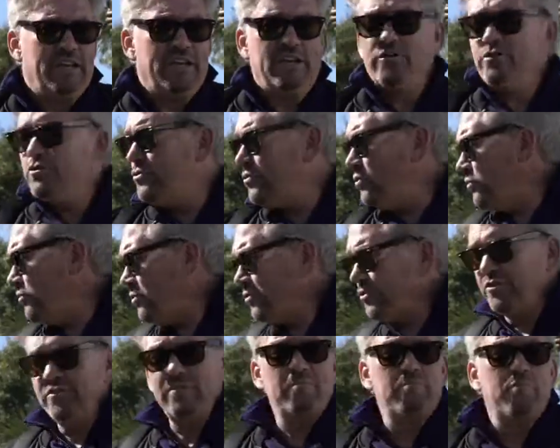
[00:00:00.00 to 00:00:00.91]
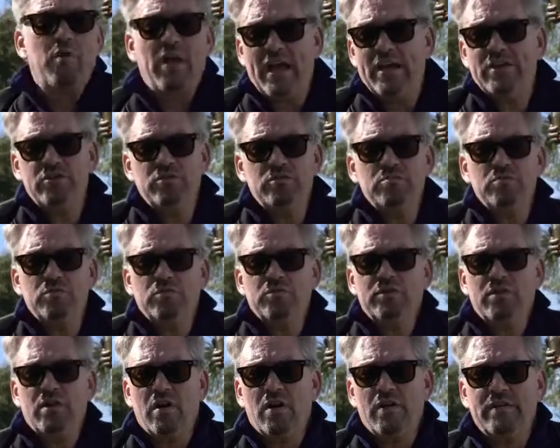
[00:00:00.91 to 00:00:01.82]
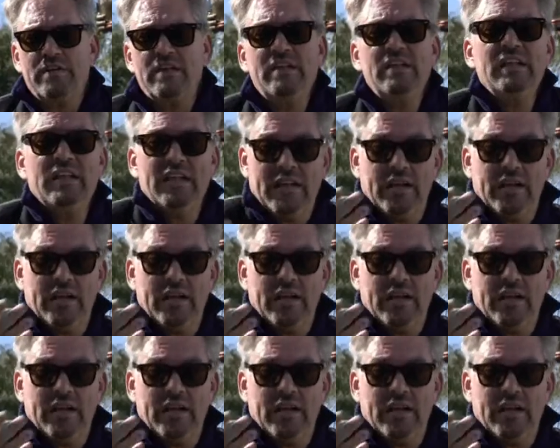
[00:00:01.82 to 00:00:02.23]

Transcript: introduce you to the brand new Moon Garden,